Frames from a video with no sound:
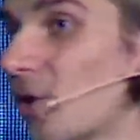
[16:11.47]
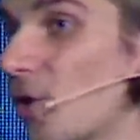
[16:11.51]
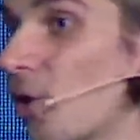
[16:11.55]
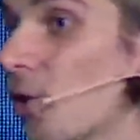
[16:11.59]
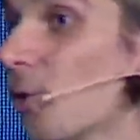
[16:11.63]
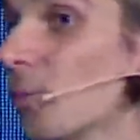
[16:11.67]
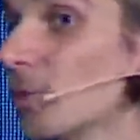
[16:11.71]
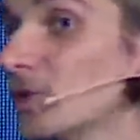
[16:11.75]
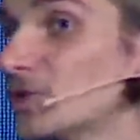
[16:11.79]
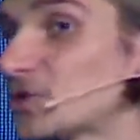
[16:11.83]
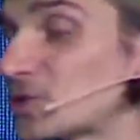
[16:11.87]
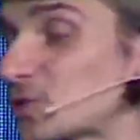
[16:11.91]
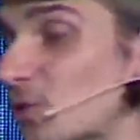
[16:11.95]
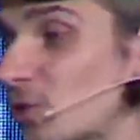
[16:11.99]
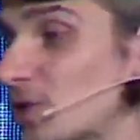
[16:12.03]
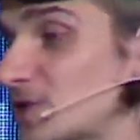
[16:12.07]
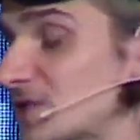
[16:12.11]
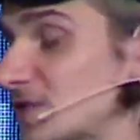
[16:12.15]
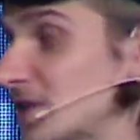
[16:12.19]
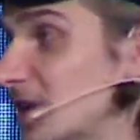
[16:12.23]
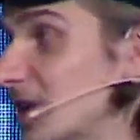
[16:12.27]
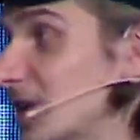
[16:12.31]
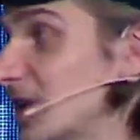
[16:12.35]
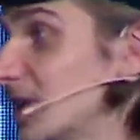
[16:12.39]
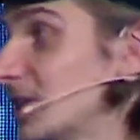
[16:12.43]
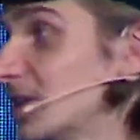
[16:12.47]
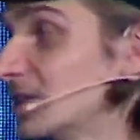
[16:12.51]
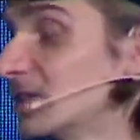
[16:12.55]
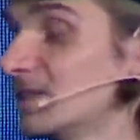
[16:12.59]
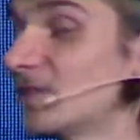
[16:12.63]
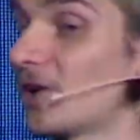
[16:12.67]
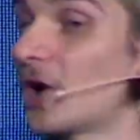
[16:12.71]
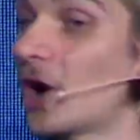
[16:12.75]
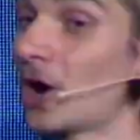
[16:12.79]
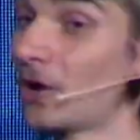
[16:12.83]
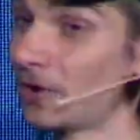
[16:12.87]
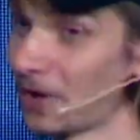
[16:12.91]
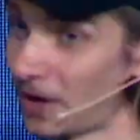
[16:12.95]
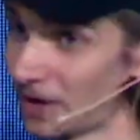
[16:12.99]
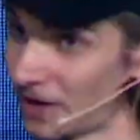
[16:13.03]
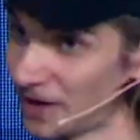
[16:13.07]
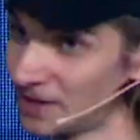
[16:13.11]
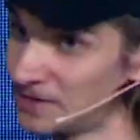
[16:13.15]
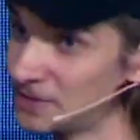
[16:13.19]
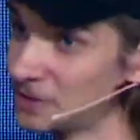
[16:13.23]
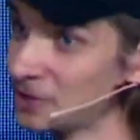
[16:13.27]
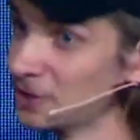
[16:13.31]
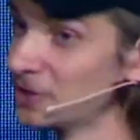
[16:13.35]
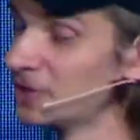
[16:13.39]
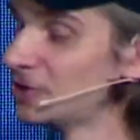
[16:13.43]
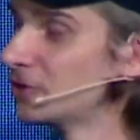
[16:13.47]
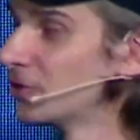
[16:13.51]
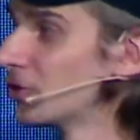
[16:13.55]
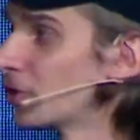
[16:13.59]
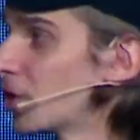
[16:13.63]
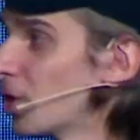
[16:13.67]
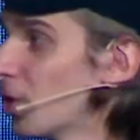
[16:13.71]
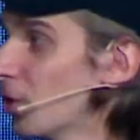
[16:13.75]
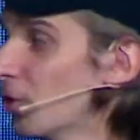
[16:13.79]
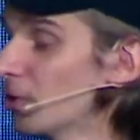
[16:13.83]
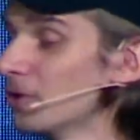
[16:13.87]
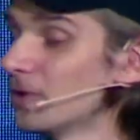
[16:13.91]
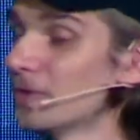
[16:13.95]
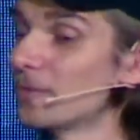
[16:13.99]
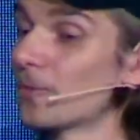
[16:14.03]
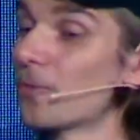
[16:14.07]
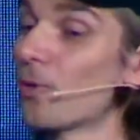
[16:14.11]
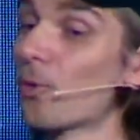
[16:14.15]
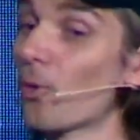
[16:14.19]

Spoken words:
open sourcing ideally your code,